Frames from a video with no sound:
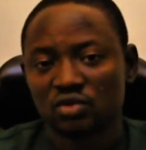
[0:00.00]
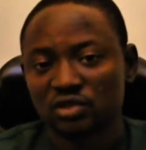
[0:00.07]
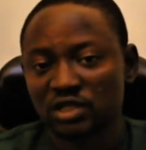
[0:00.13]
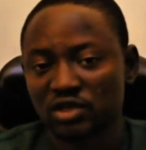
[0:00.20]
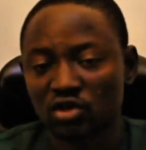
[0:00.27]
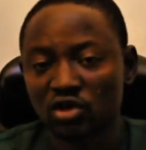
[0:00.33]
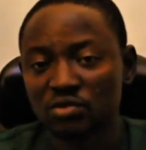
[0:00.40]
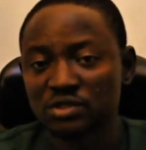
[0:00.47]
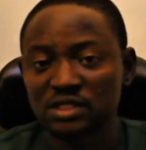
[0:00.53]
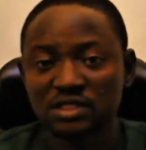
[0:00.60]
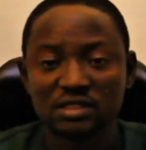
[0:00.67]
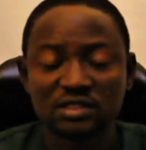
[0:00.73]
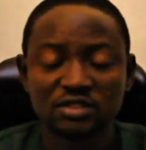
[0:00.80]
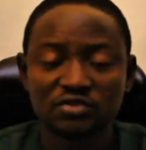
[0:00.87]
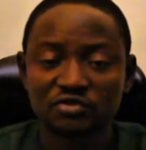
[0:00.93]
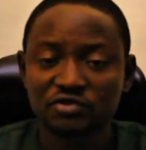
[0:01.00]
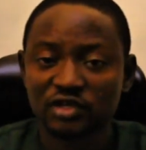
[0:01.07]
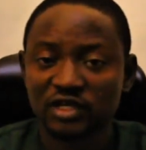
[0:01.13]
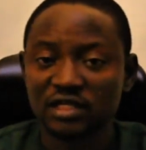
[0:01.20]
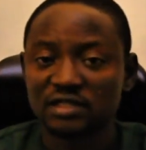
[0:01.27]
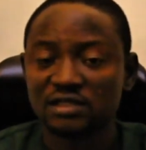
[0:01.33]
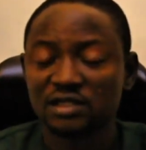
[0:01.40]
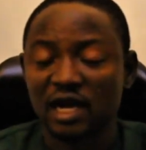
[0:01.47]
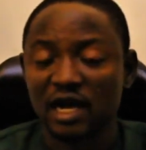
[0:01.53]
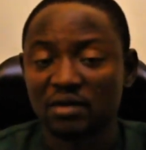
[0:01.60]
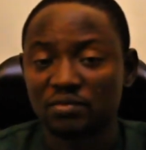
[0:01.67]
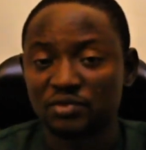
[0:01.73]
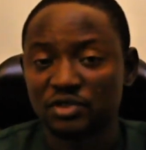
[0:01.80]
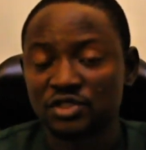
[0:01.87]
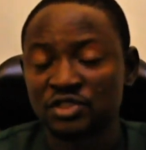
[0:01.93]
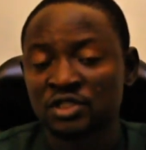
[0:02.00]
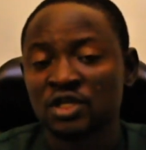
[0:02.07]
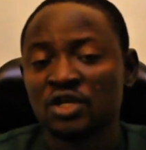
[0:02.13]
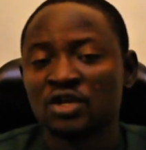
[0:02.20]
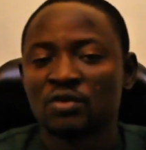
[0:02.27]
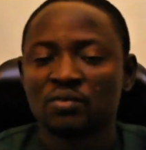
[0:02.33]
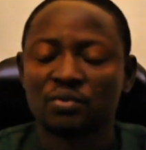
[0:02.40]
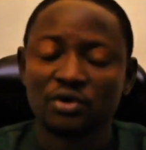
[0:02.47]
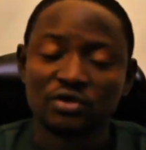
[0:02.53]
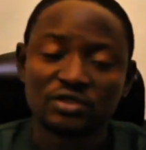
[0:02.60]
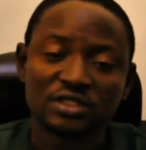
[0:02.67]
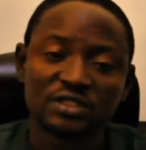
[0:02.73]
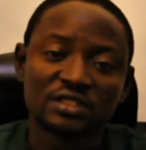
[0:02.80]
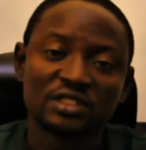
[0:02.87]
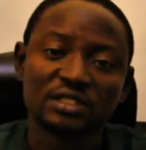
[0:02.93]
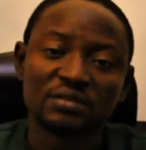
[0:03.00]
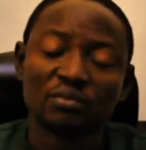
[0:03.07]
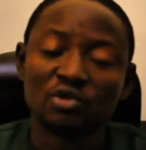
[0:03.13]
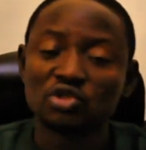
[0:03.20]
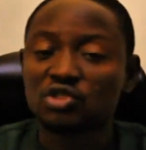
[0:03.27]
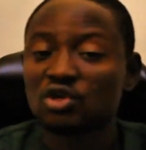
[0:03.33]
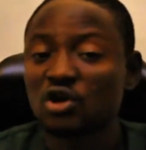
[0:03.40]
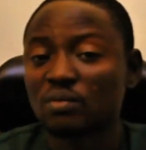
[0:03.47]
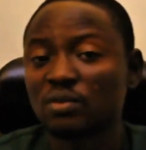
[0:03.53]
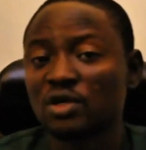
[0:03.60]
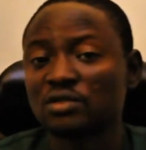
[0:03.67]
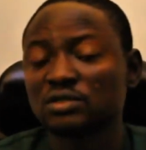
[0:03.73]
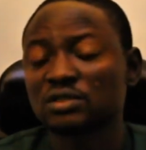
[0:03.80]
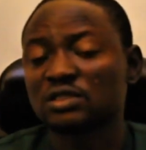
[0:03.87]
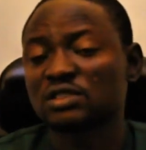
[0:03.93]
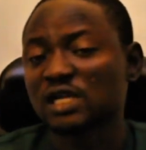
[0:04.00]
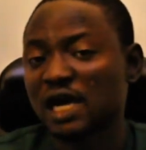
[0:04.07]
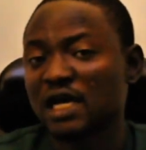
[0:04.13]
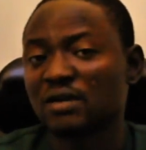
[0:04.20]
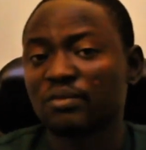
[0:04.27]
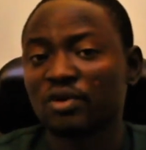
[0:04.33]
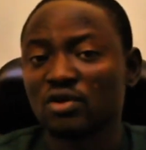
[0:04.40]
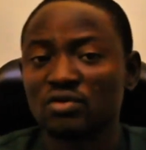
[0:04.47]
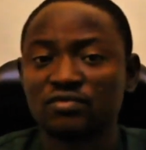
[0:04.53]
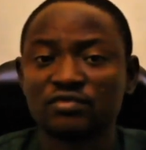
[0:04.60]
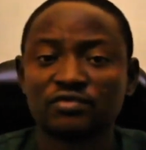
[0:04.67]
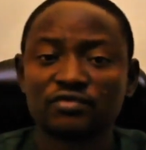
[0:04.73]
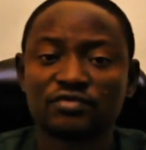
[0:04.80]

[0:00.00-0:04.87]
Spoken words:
They comes in different amperage, but the most common type of